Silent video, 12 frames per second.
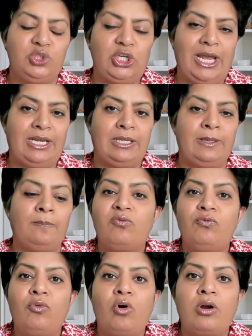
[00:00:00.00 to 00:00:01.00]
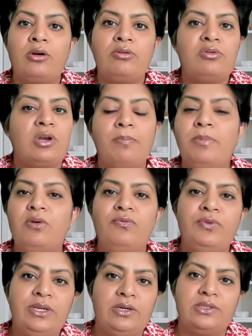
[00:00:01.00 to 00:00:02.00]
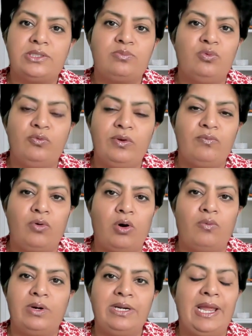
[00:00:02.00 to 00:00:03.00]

channel for a number of years moving forward.